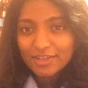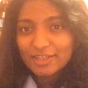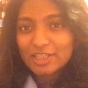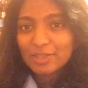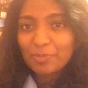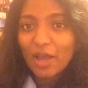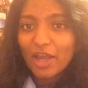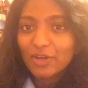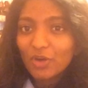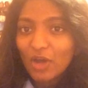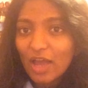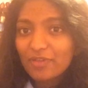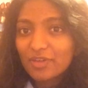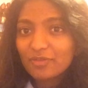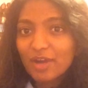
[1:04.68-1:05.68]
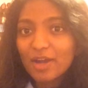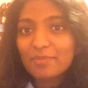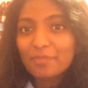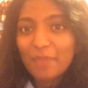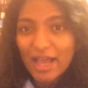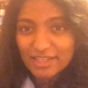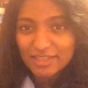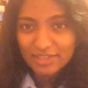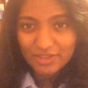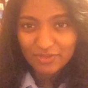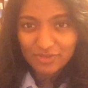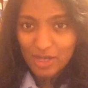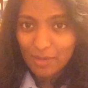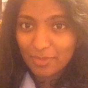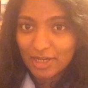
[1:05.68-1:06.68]
Despite not having read masses
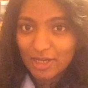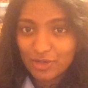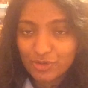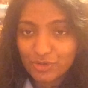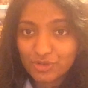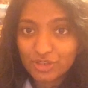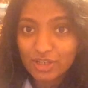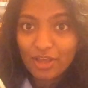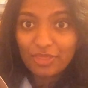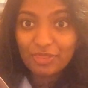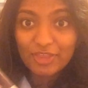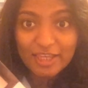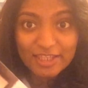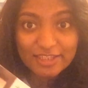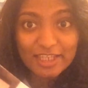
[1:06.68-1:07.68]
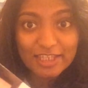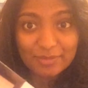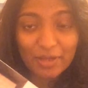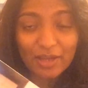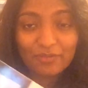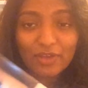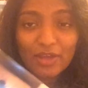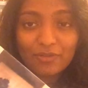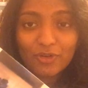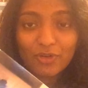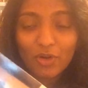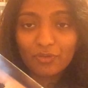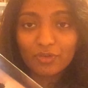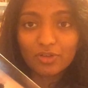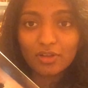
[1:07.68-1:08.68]
of German literature, this is my
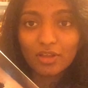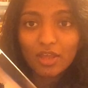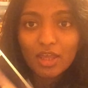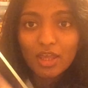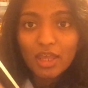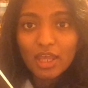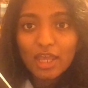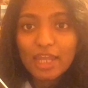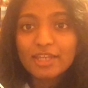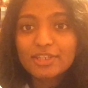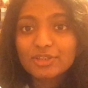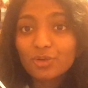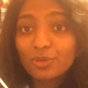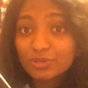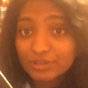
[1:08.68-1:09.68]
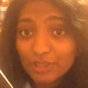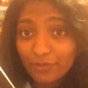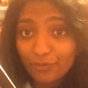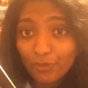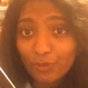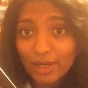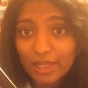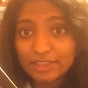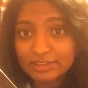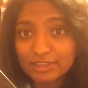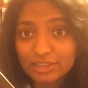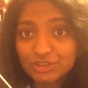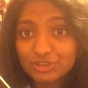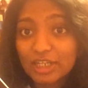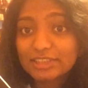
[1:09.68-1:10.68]
favourite novel. It is called Der
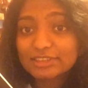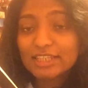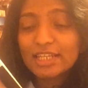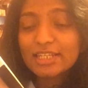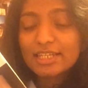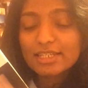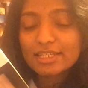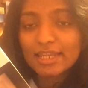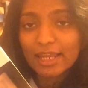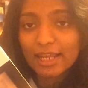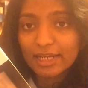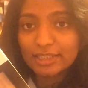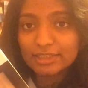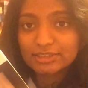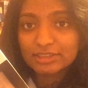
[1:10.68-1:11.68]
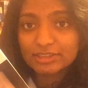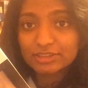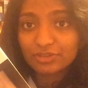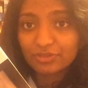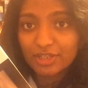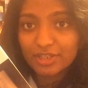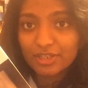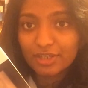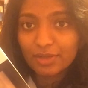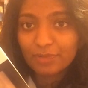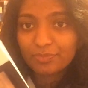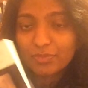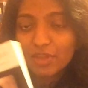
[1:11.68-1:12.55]
Vorleser, translated into English as The Reader.